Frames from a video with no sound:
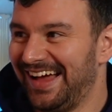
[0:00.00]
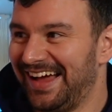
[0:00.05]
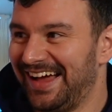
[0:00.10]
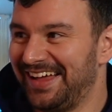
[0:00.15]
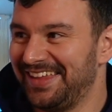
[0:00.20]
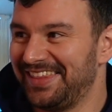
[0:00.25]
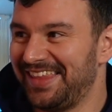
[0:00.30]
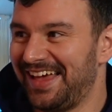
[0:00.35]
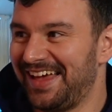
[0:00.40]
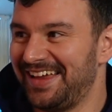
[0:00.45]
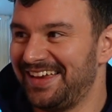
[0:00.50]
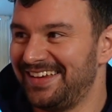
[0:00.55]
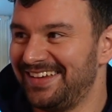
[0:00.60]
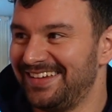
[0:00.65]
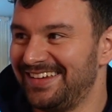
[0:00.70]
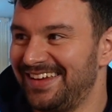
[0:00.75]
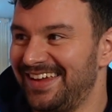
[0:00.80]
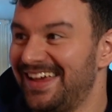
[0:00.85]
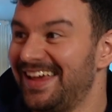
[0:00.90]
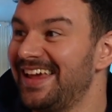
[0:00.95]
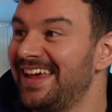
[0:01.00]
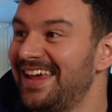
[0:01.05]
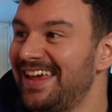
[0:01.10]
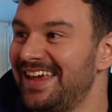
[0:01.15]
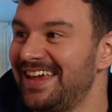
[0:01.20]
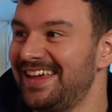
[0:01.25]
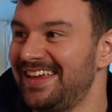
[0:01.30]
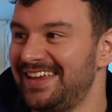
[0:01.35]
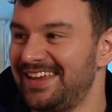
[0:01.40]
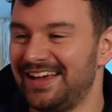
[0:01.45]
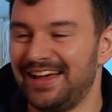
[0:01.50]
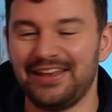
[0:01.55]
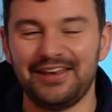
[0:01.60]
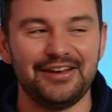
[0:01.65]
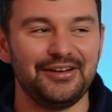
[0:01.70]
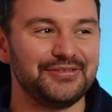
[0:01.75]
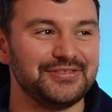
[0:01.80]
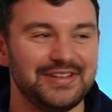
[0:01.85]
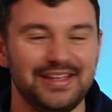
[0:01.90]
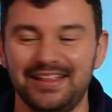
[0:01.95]
and then he and
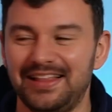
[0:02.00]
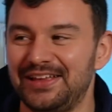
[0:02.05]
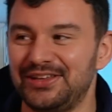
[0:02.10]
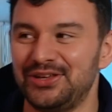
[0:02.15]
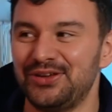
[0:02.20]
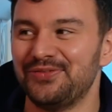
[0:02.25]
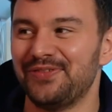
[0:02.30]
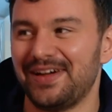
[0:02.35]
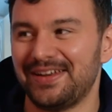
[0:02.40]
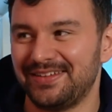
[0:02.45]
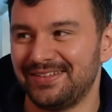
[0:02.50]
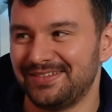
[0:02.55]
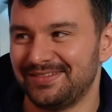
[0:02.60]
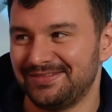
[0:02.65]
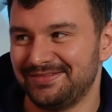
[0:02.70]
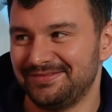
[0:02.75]
obviously like you've had,